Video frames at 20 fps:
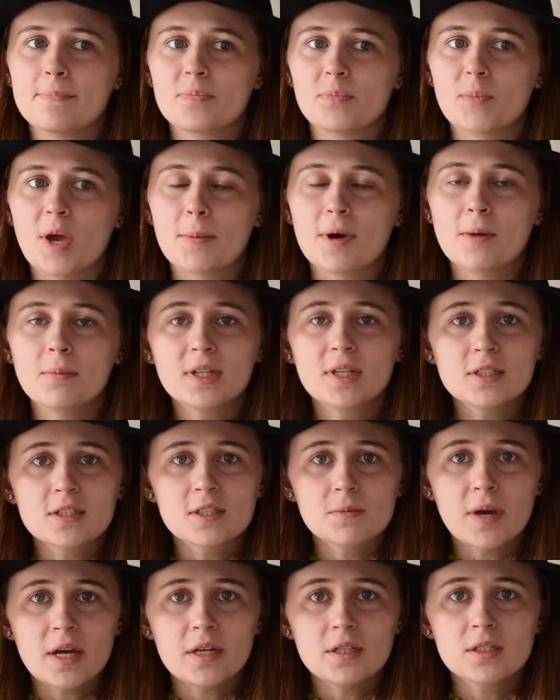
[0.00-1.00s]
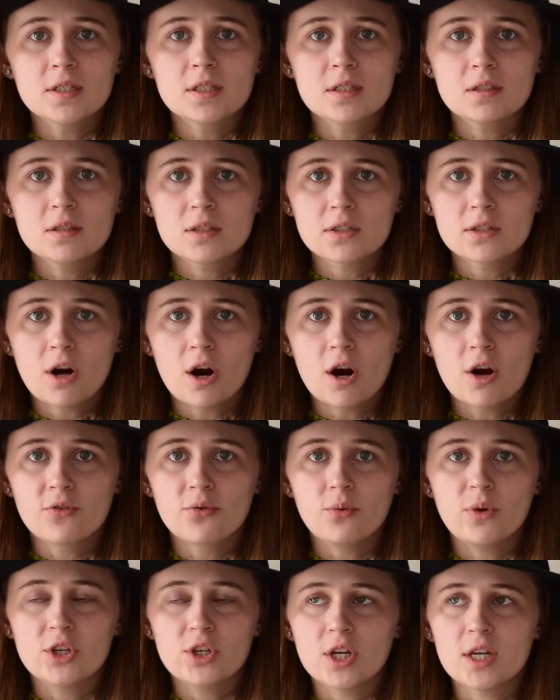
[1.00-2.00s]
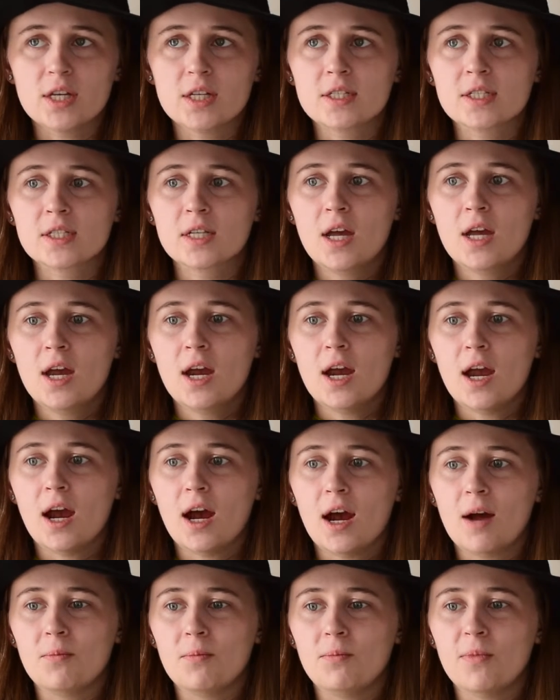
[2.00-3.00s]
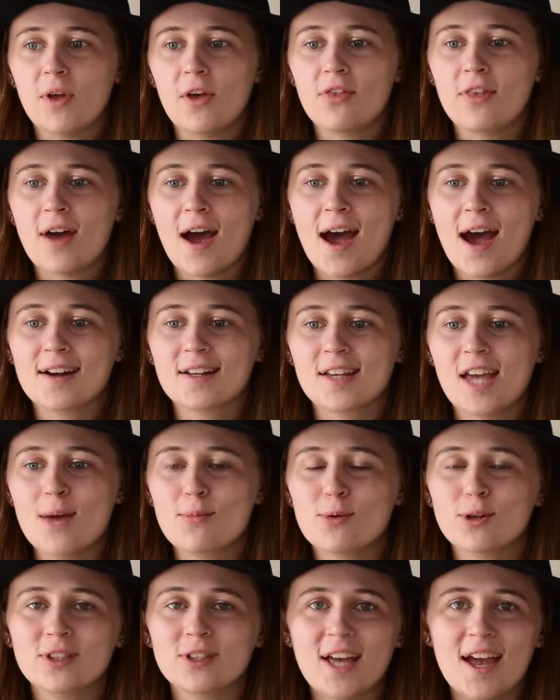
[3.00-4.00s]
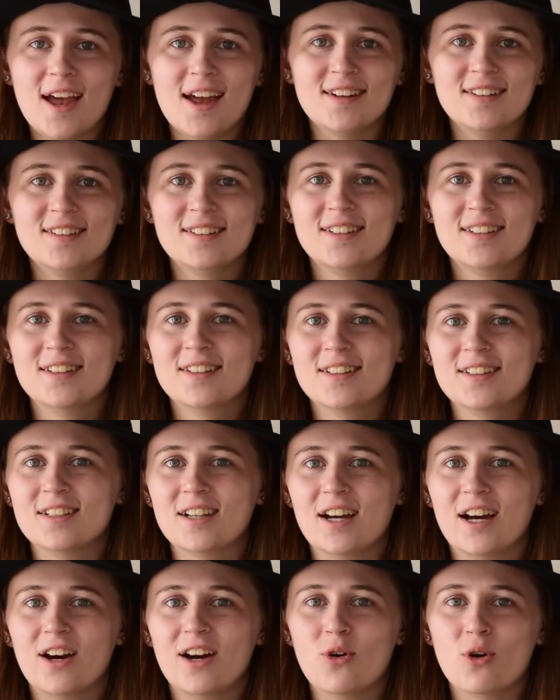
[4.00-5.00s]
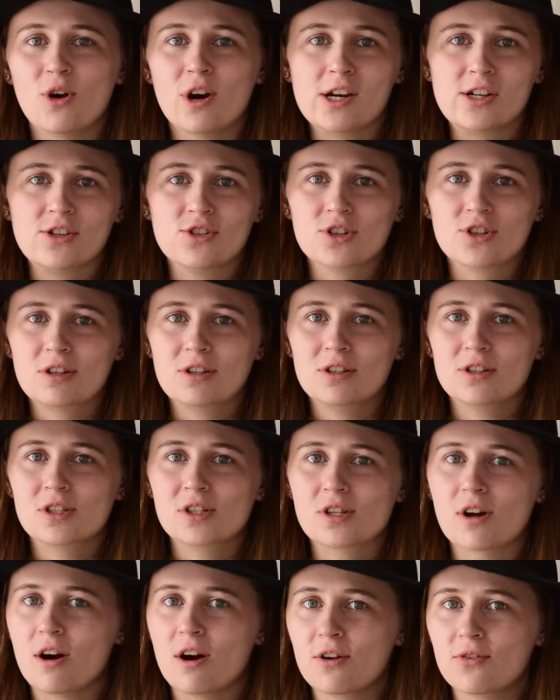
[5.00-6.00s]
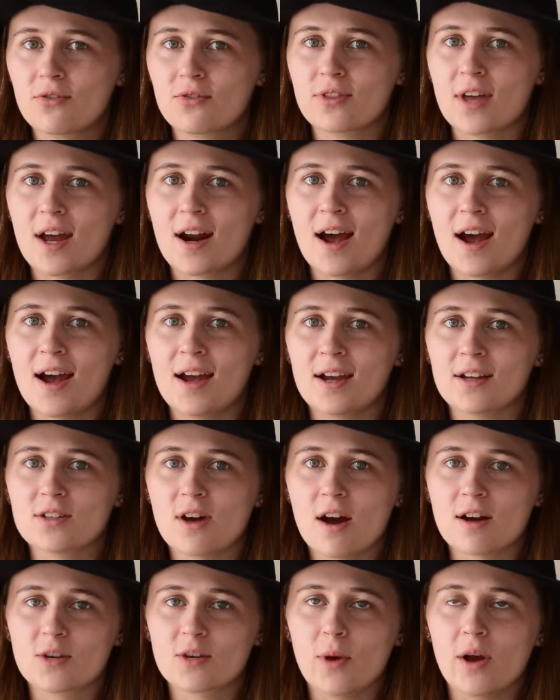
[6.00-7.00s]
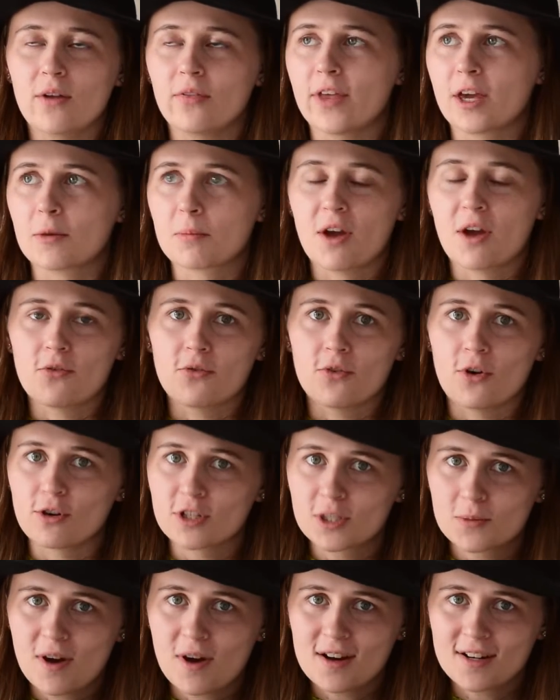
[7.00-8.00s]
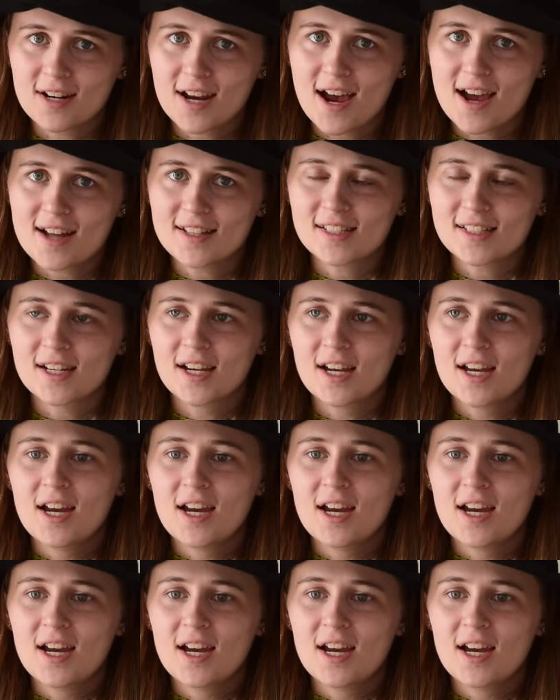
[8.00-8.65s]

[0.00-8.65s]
my pumpkin spice scarf, which is that cable knit orange scarf that I talked about in like my first podcast.